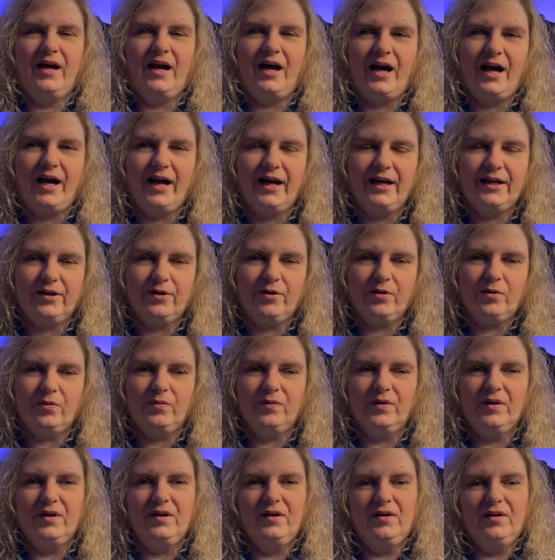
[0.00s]
I know,
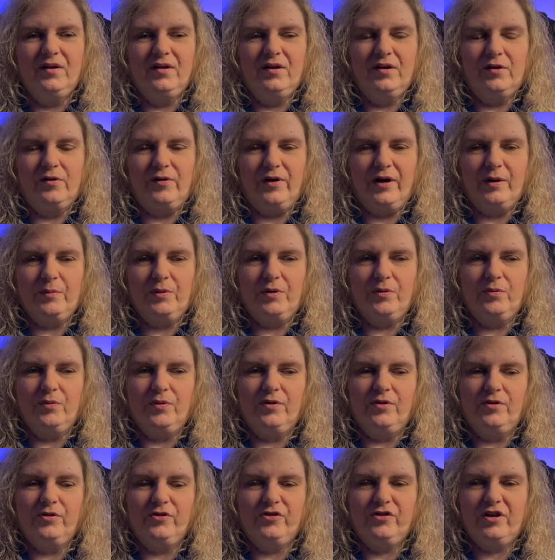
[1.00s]
grammar
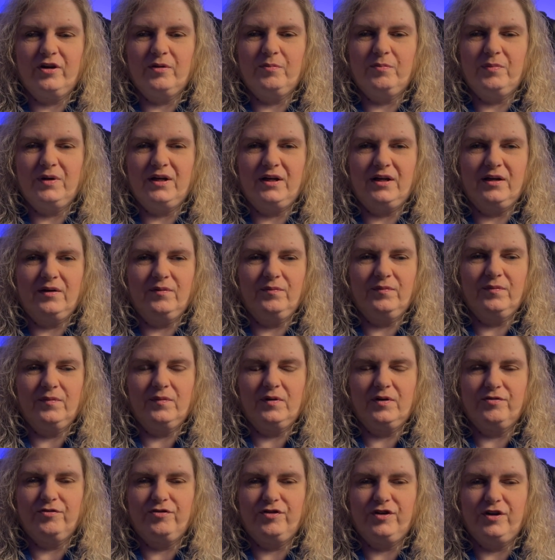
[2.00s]
rules can be
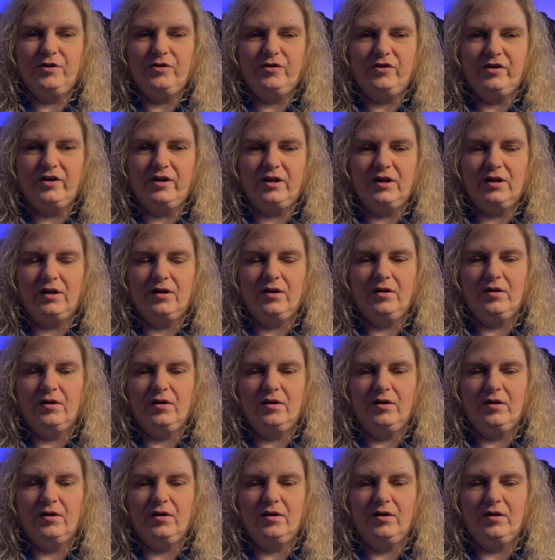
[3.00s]
confusing